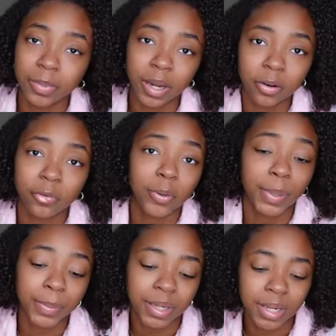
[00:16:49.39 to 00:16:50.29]
but I don't
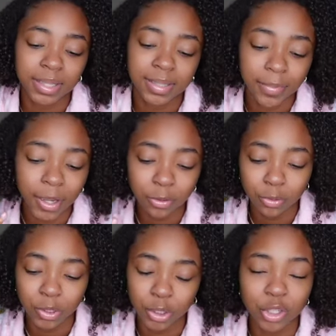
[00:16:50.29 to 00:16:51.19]
remember the last time I
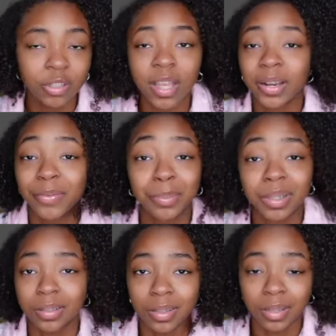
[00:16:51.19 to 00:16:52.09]
used her. She's not even
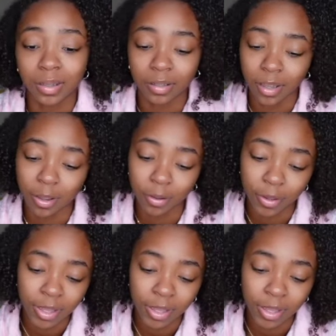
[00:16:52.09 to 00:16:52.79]
plugged in, y'all.